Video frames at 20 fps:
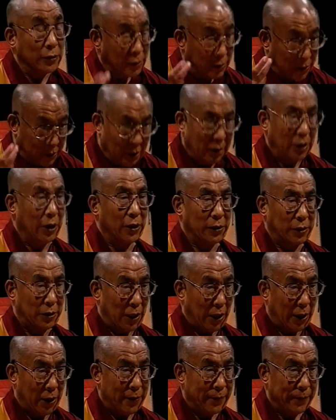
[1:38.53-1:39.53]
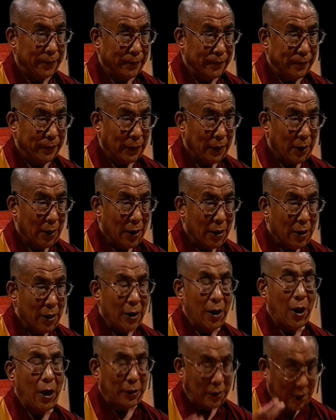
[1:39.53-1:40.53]
seriously
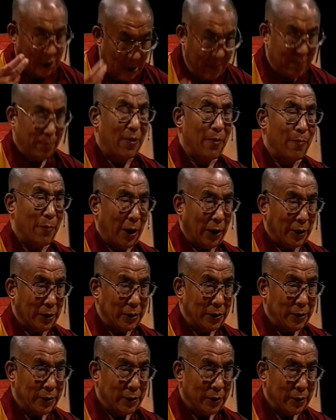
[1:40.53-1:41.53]
and implement.